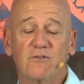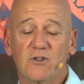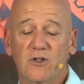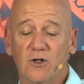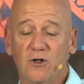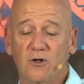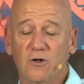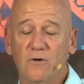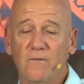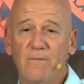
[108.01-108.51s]

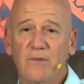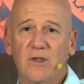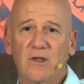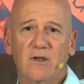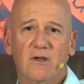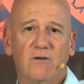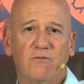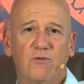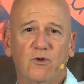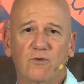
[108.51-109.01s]
So
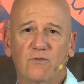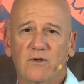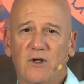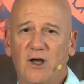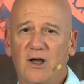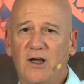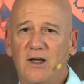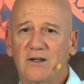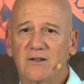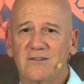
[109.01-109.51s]
if you've
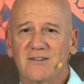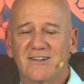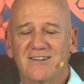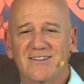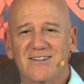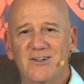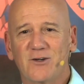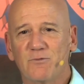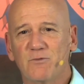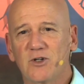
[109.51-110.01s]
got
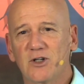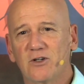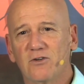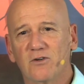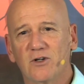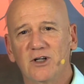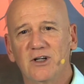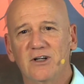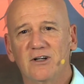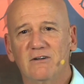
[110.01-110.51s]
some
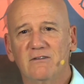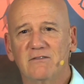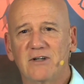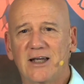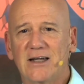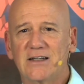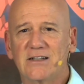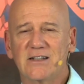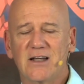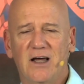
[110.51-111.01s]
degree of
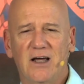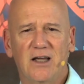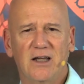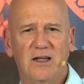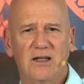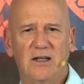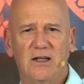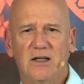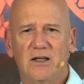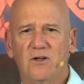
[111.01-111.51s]

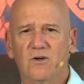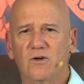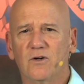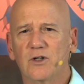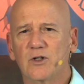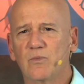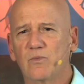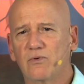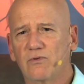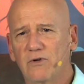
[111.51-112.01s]
anxiety or
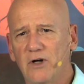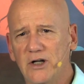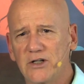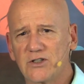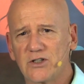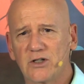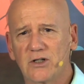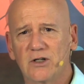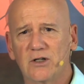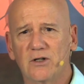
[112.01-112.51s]

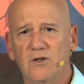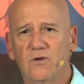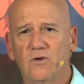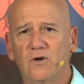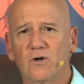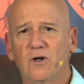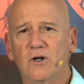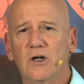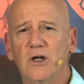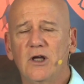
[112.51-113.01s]
depression
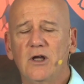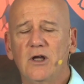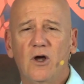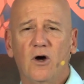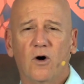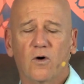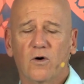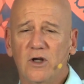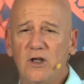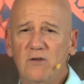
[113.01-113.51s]
or
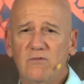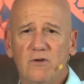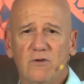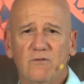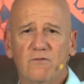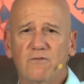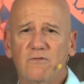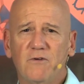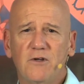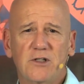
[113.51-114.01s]

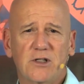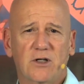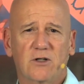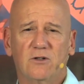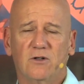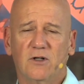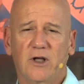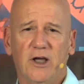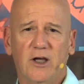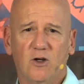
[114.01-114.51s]
even
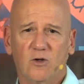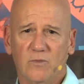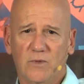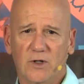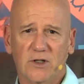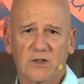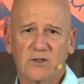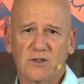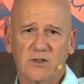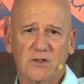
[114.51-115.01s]
physical
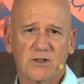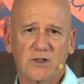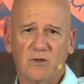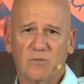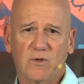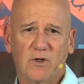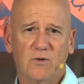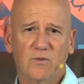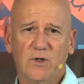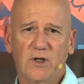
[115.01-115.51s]
ailments is
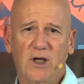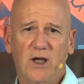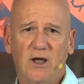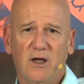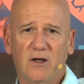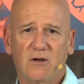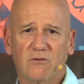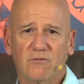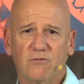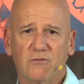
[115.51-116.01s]
something we
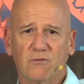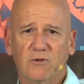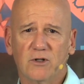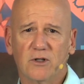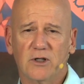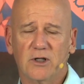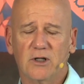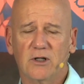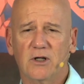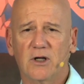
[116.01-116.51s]
have
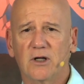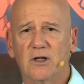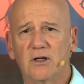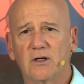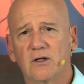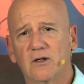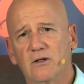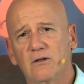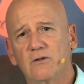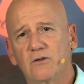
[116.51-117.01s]

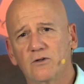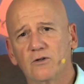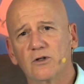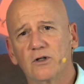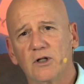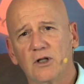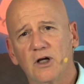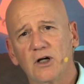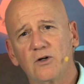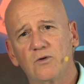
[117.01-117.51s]
really good
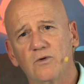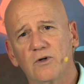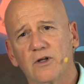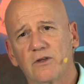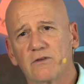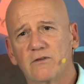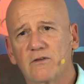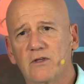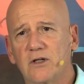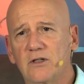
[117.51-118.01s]
luck with,
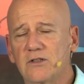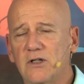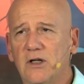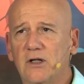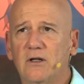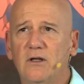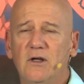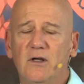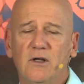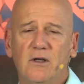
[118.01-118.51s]
things
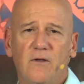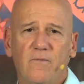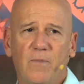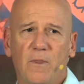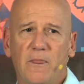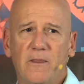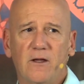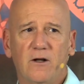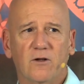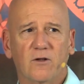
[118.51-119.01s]
like,
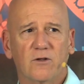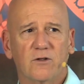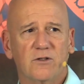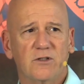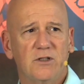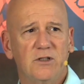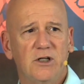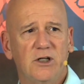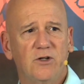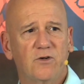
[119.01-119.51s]
you know,
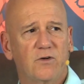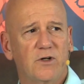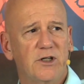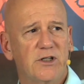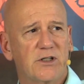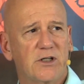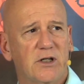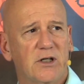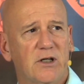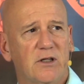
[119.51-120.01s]

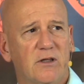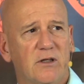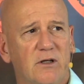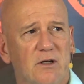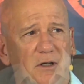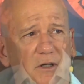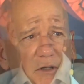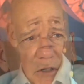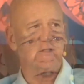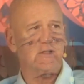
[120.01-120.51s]
decreasing
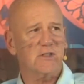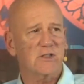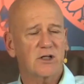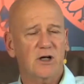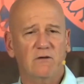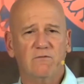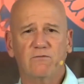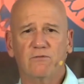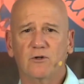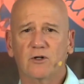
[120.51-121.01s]
the
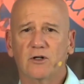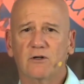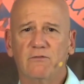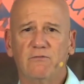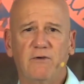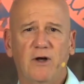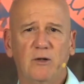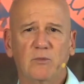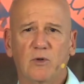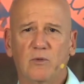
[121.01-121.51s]
discomfort of
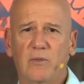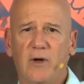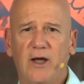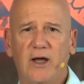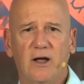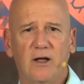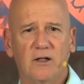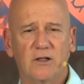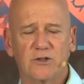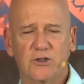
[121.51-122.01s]

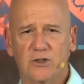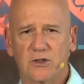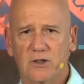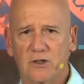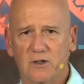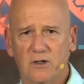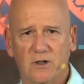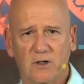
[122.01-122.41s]
fibromyalgia or